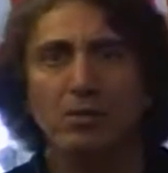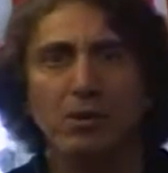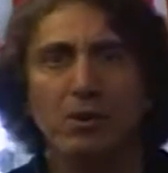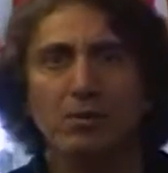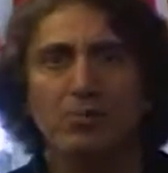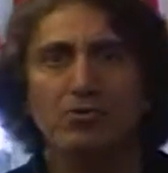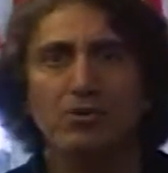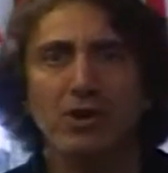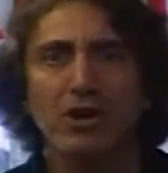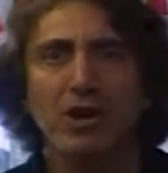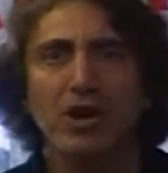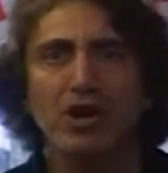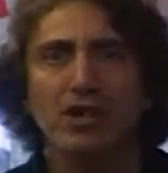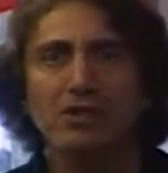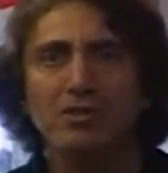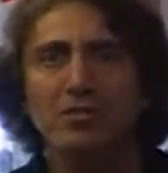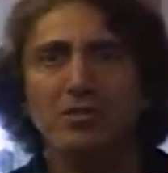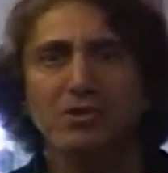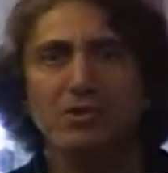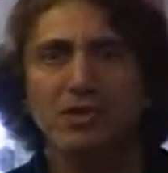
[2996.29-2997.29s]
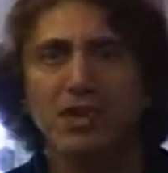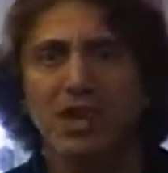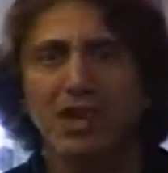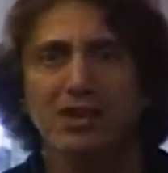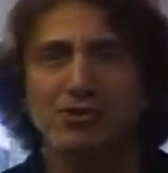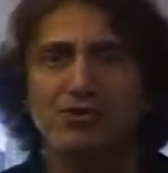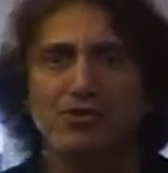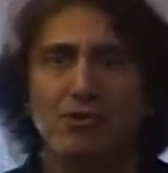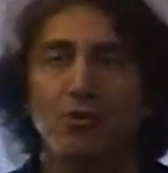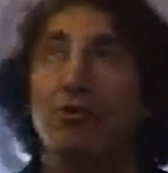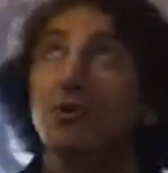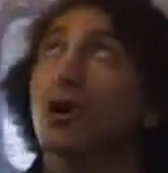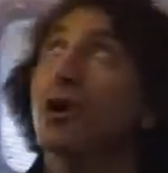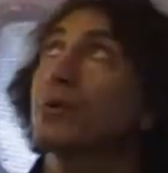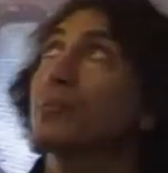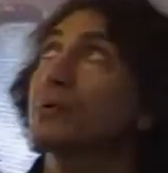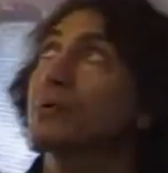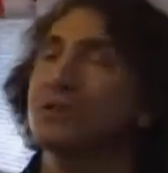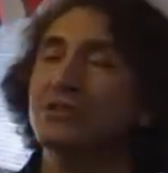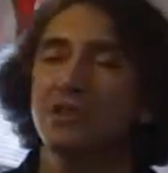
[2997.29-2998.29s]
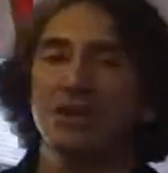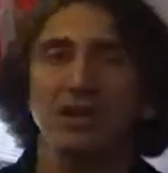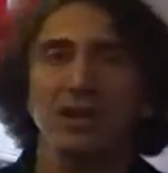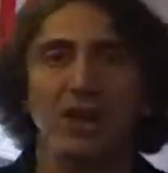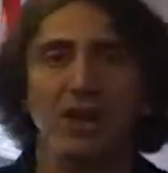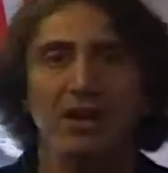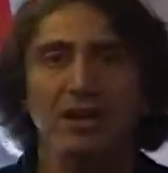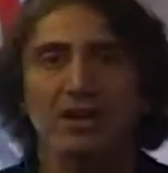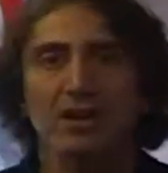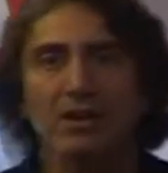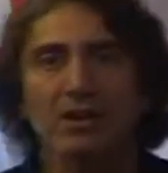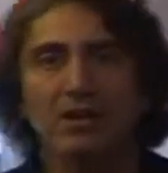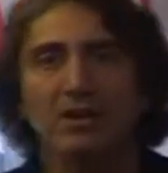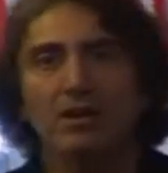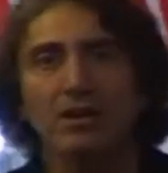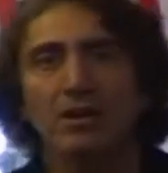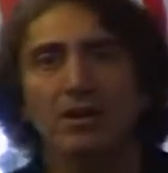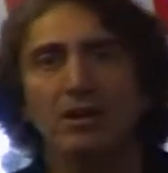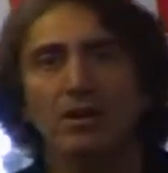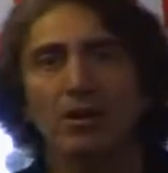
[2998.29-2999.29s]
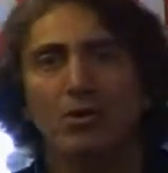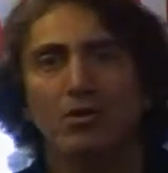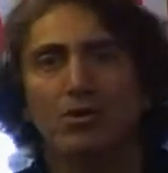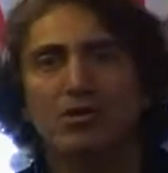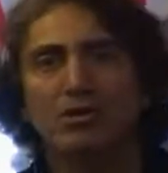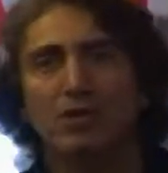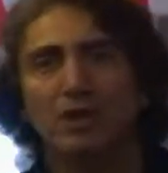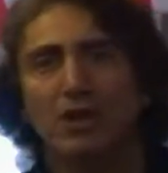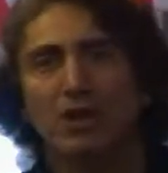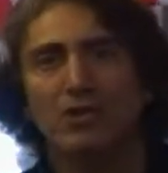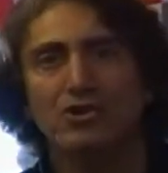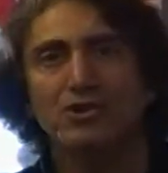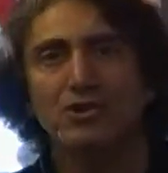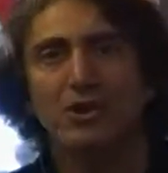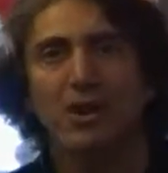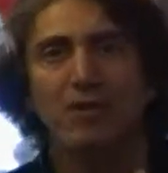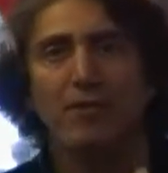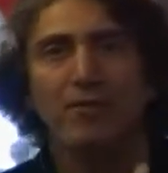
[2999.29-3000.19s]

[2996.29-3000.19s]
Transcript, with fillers: William J. Eisenman's gastronomic delight known as lunch,